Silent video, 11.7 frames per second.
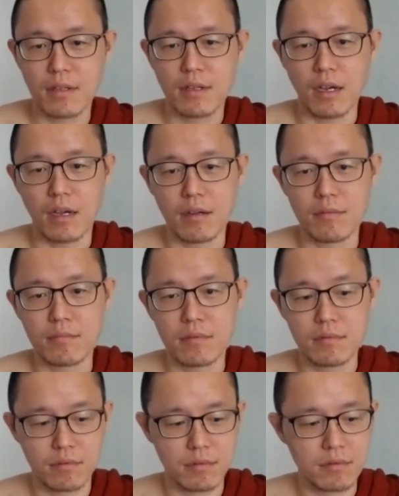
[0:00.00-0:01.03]

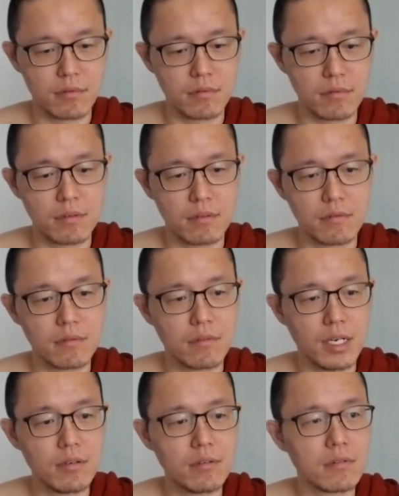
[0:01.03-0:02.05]

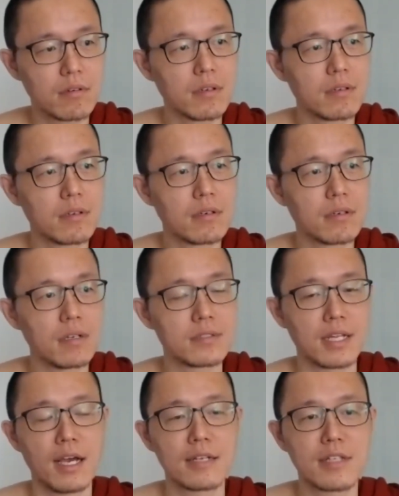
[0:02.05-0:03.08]
Well, it's
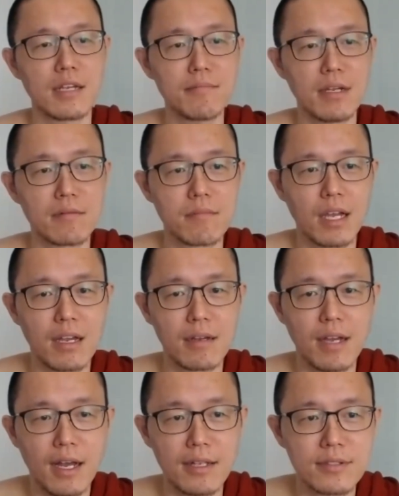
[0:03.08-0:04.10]
like asking
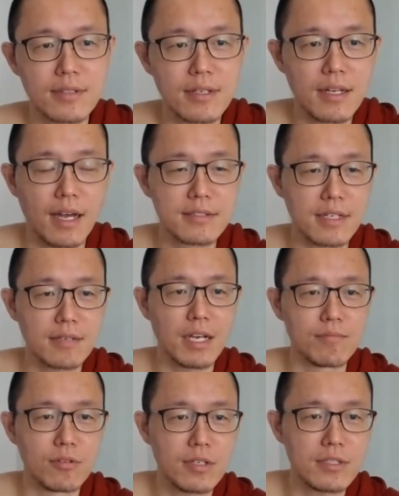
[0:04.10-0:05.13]
a
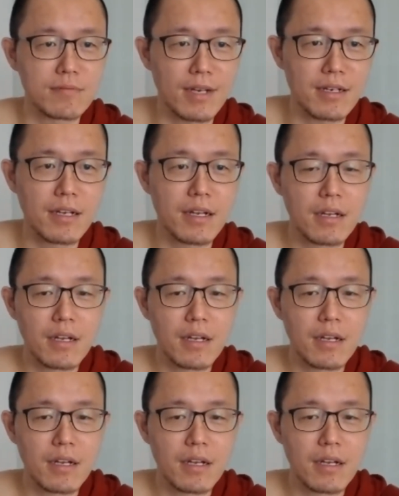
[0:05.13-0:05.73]
Buddhist monk,